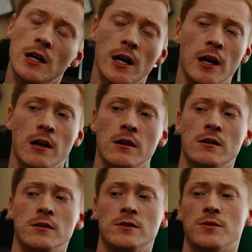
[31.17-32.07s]

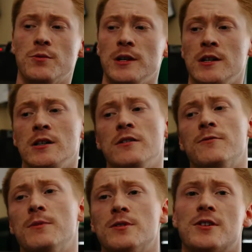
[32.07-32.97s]
And
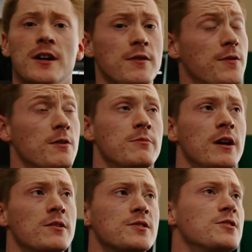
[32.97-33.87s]
we've been training for
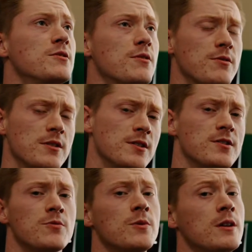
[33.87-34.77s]
about two to three days
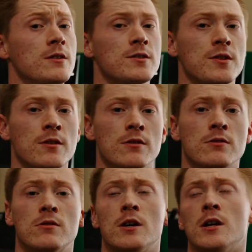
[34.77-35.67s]
a week.
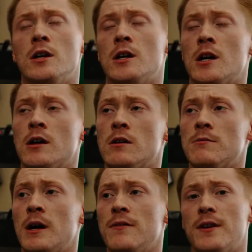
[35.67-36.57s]
So
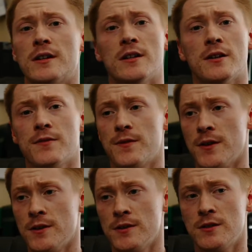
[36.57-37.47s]
um, I've had a lot of
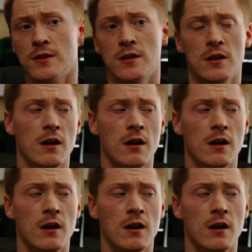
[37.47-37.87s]
fun.